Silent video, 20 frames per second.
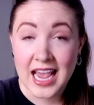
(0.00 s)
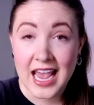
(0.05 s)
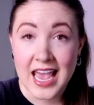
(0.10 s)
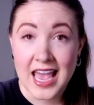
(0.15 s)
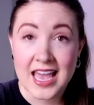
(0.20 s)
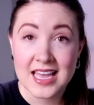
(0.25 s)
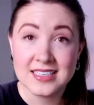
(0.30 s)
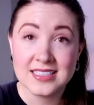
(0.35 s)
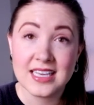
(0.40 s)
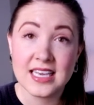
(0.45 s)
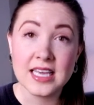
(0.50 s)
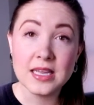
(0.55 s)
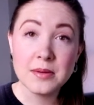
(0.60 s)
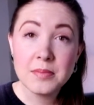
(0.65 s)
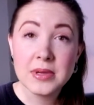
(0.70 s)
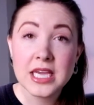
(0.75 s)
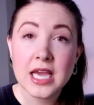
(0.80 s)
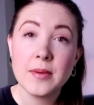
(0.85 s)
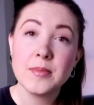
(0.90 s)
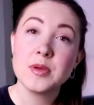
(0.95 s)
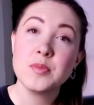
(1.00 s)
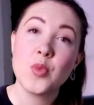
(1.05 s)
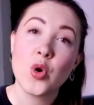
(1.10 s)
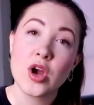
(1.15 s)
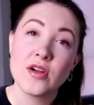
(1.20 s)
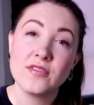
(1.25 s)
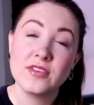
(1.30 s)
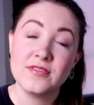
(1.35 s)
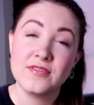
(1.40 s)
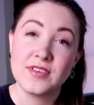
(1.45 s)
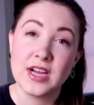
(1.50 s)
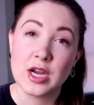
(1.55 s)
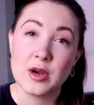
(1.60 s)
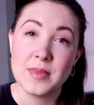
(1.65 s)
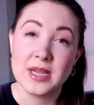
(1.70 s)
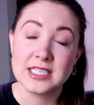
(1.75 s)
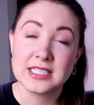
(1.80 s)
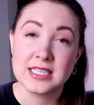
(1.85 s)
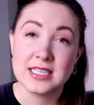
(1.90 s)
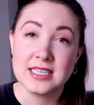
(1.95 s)
And in becoming more of an
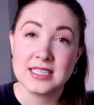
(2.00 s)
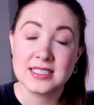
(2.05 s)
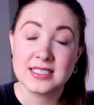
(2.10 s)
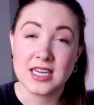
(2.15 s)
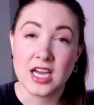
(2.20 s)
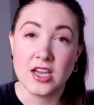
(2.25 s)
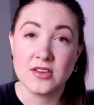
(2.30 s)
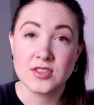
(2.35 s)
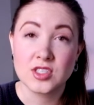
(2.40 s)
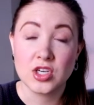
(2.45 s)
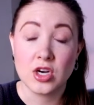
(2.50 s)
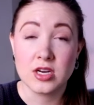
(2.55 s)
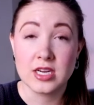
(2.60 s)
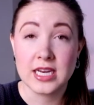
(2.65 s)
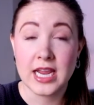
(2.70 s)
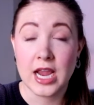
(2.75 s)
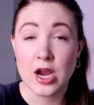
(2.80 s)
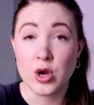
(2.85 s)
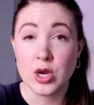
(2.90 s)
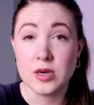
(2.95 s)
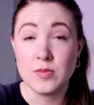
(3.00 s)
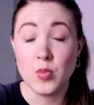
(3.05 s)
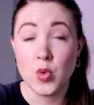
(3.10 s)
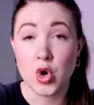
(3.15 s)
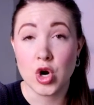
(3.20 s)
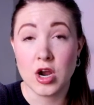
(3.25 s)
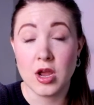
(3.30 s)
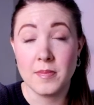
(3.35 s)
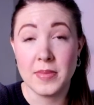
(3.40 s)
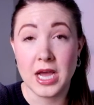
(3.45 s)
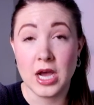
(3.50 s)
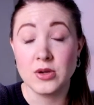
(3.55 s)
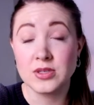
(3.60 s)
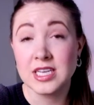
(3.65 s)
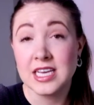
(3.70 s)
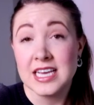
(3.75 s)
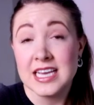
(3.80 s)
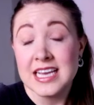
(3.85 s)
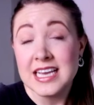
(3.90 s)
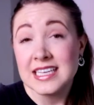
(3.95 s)
environmentalist, I've started caring more about
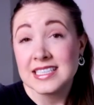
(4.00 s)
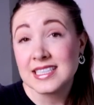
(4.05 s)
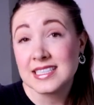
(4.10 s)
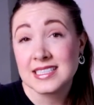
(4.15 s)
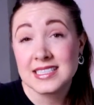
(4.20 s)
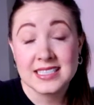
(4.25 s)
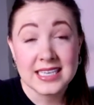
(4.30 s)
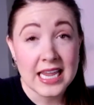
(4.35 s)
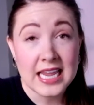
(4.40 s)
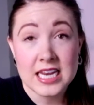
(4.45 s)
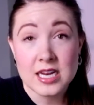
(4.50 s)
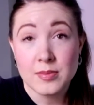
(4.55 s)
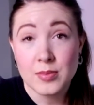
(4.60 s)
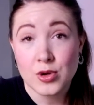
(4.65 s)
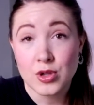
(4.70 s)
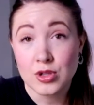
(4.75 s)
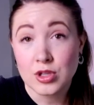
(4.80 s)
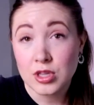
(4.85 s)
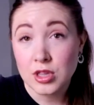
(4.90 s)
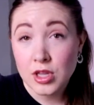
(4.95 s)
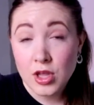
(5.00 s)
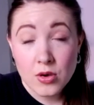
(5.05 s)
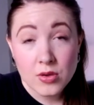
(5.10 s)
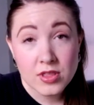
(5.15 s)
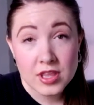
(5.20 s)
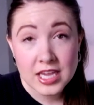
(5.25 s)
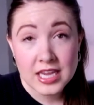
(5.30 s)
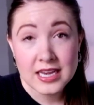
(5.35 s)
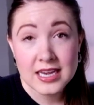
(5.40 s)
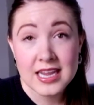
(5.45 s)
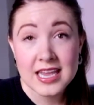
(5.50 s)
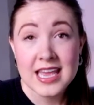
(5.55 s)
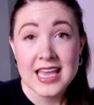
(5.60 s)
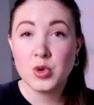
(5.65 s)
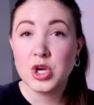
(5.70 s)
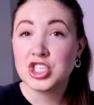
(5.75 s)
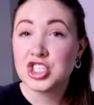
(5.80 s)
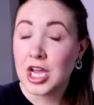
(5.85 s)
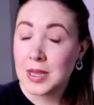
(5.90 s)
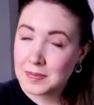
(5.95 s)
sustainable clothing,
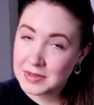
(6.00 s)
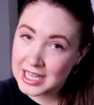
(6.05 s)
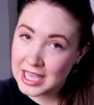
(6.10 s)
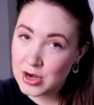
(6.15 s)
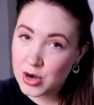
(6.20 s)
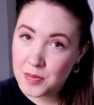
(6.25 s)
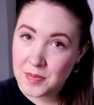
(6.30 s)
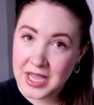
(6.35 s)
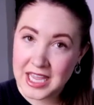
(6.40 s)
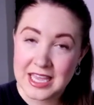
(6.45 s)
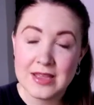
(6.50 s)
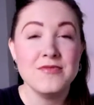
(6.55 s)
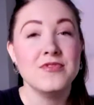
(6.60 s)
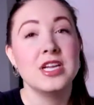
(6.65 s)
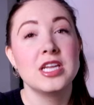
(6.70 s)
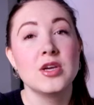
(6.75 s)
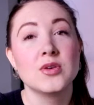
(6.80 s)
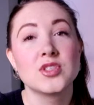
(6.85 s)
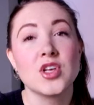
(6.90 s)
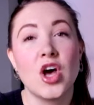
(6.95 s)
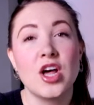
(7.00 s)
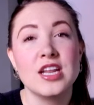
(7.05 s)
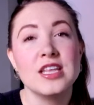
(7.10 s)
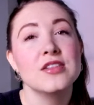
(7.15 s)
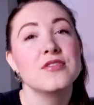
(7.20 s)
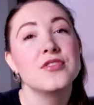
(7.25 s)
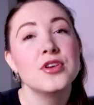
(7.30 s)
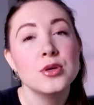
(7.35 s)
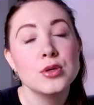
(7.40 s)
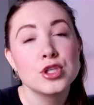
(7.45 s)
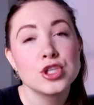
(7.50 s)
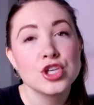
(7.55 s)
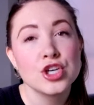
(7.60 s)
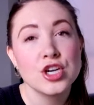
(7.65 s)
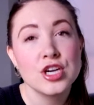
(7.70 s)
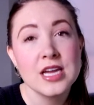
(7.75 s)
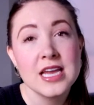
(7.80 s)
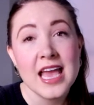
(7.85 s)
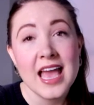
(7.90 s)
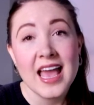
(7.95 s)
which I plan on making videos on in the
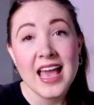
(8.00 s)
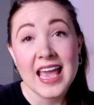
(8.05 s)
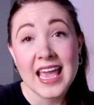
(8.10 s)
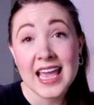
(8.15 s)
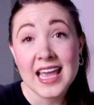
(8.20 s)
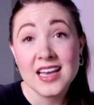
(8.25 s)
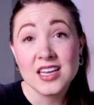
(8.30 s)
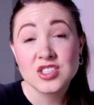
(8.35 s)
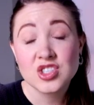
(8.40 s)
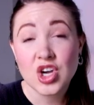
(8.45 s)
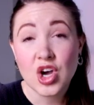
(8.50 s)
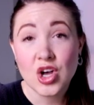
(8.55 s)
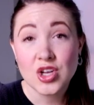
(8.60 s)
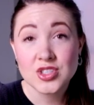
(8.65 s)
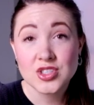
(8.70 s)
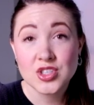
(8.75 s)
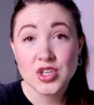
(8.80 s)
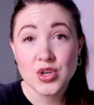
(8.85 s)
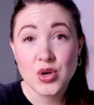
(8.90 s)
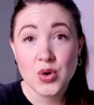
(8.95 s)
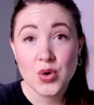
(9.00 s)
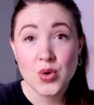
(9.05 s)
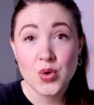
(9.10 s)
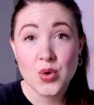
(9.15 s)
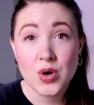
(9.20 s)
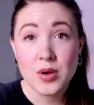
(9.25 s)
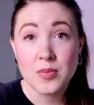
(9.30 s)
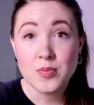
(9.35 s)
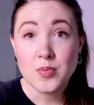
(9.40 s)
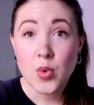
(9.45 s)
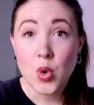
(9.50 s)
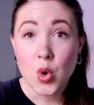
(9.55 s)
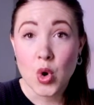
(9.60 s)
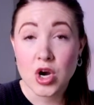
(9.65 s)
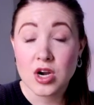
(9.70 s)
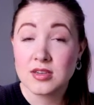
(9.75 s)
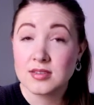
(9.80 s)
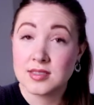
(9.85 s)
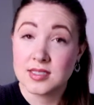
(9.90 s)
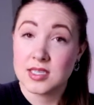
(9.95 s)
future, and also
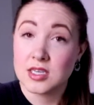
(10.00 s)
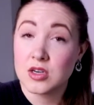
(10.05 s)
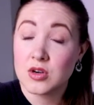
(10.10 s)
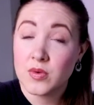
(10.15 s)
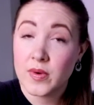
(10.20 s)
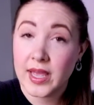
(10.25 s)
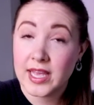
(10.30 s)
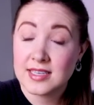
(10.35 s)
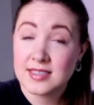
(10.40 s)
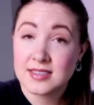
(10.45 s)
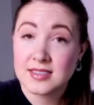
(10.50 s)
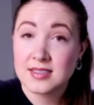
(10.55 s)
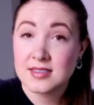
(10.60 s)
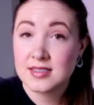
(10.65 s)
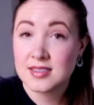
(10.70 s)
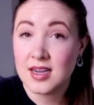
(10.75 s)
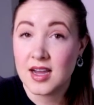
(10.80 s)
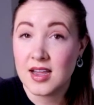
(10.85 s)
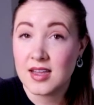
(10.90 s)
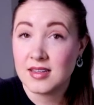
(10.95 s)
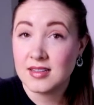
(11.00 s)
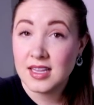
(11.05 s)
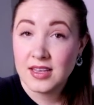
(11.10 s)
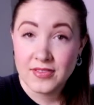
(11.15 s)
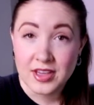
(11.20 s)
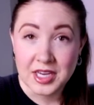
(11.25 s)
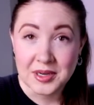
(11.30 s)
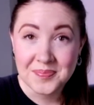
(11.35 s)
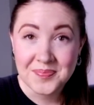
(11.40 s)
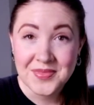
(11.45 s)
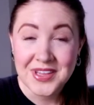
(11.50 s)
more zero waste style living.